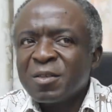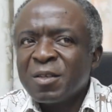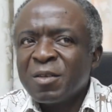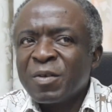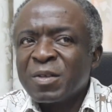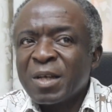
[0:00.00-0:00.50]

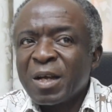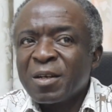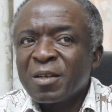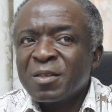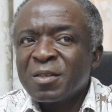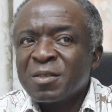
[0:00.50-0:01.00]
If a
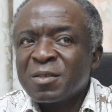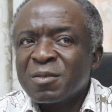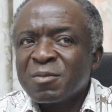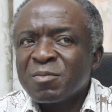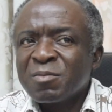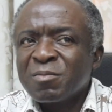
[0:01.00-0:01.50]
child is
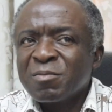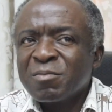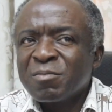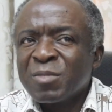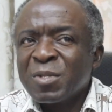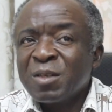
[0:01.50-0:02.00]

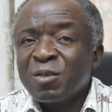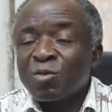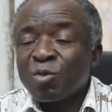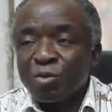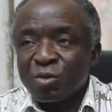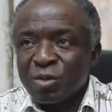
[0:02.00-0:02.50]
being
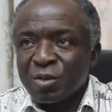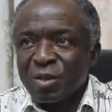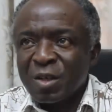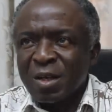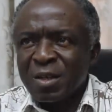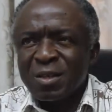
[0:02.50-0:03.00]
taught
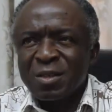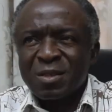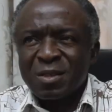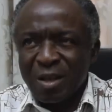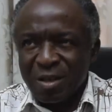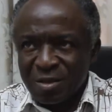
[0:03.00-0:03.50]
and is
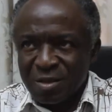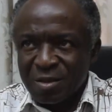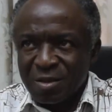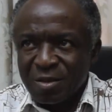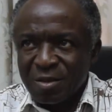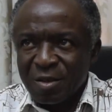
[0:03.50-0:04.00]
tense,
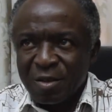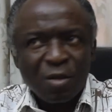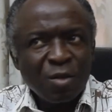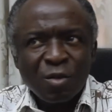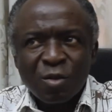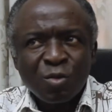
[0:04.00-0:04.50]

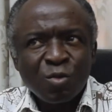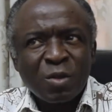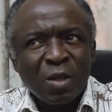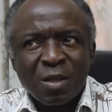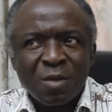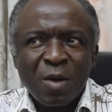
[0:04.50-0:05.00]
you
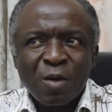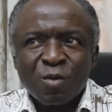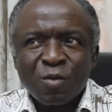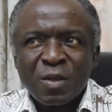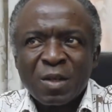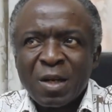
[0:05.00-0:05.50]
take him out
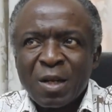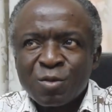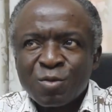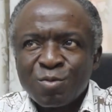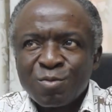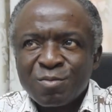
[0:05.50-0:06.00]
of the
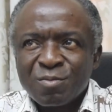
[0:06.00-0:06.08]
classroom,